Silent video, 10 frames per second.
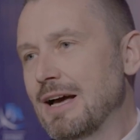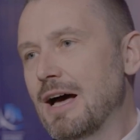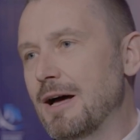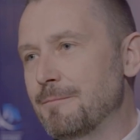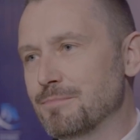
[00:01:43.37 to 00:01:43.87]

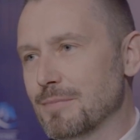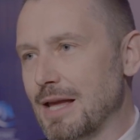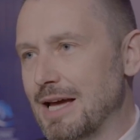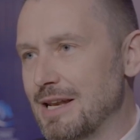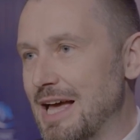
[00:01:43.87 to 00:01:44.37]

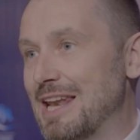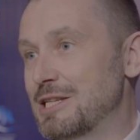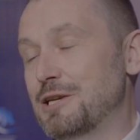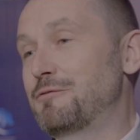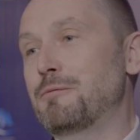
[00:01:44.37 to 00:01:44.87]
and
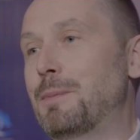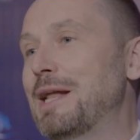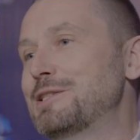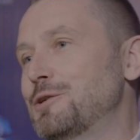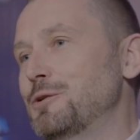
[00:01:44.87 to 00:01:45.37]
as kind of a
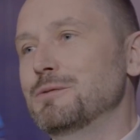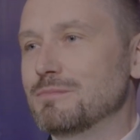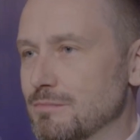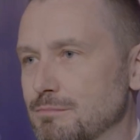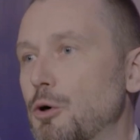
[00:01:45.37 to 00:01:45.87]
political
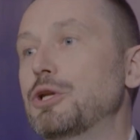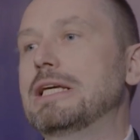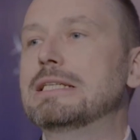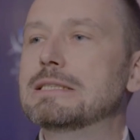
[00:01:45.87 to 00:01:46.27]
body.